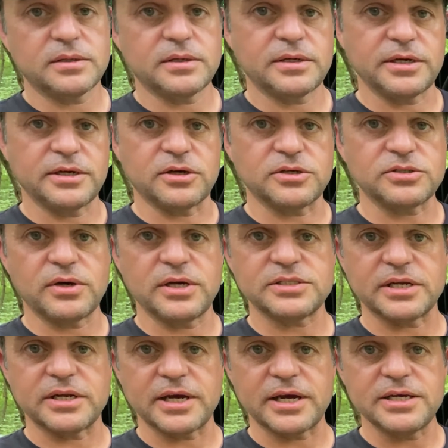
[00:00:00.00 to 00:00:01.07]
It also has
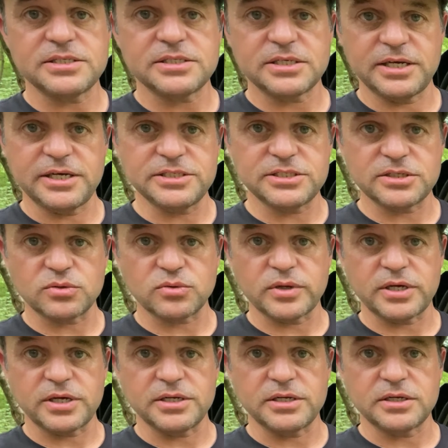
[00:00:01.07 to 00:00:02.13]
a nice, easy to
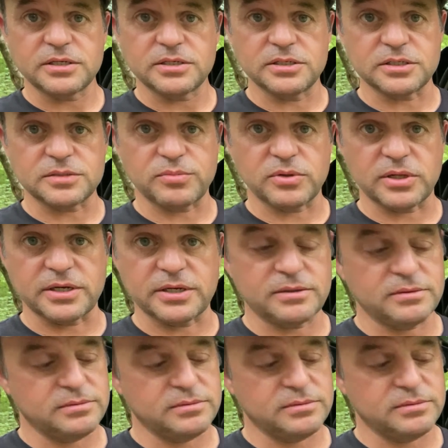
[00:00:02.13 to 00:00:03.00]
read display.